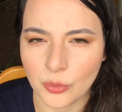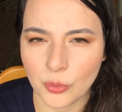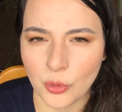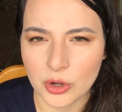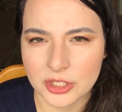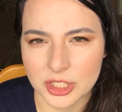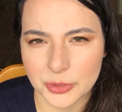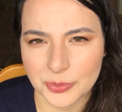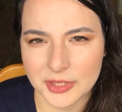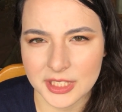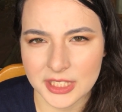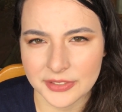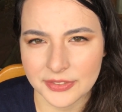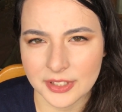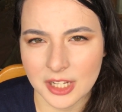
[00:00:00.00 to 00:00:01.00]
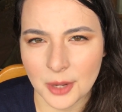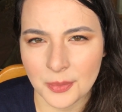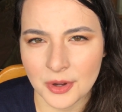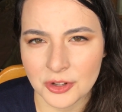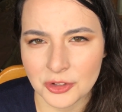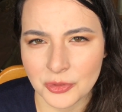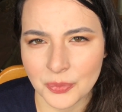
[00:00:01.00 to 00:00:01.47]
what a specific
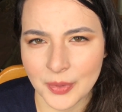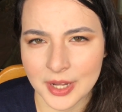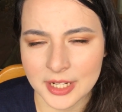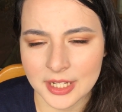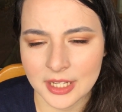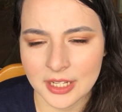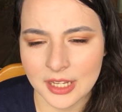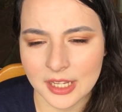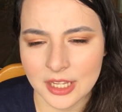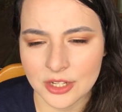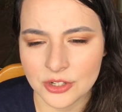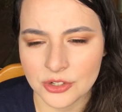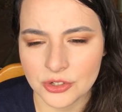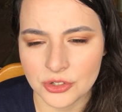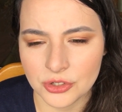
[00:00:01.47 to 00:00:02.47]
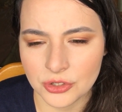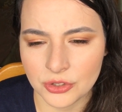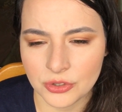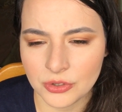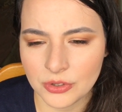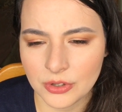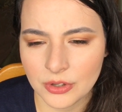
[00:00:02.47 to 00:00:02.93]
amount of money can
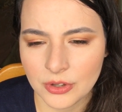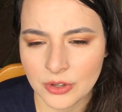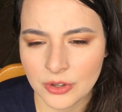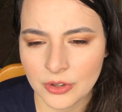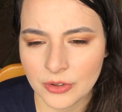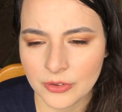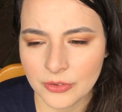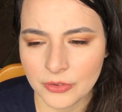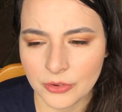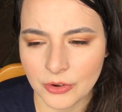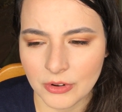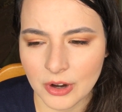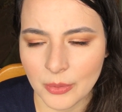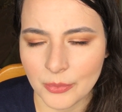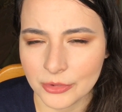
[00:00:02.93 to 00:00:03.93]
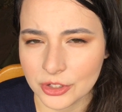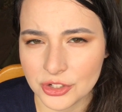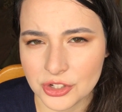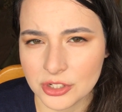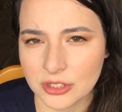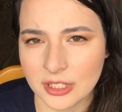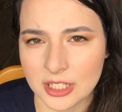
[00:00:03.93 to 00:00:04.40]
do for a
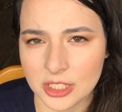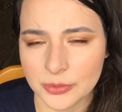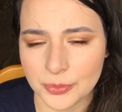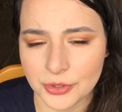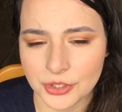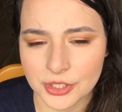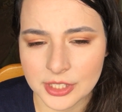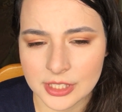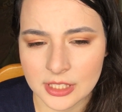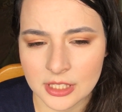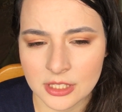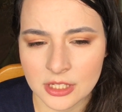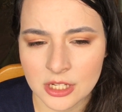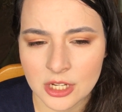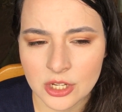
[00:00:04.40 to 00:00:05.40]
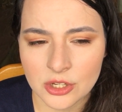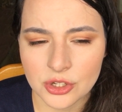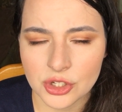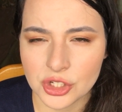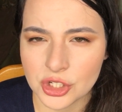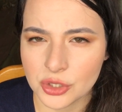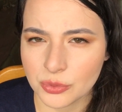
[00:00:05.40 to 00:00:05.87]
marginalized person.
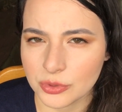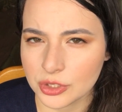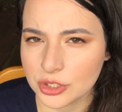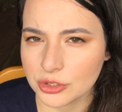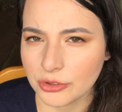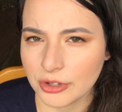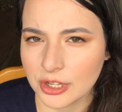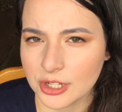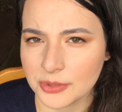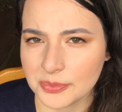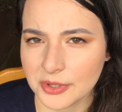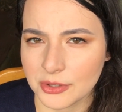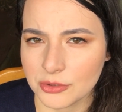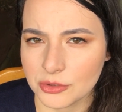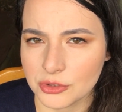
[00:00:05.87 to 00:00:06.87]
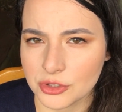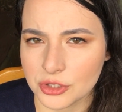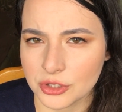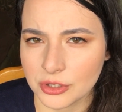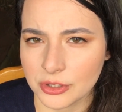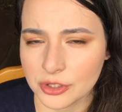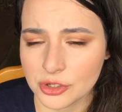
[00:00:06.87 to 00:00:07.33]
She was talking
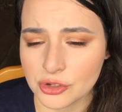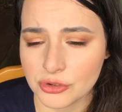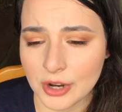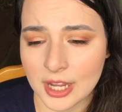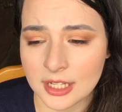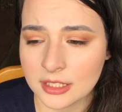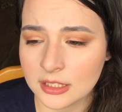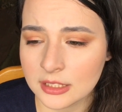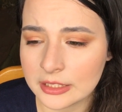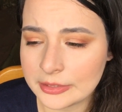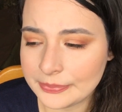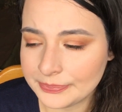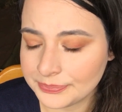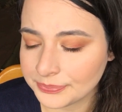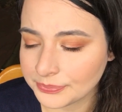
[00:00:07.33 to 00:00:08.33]
about trans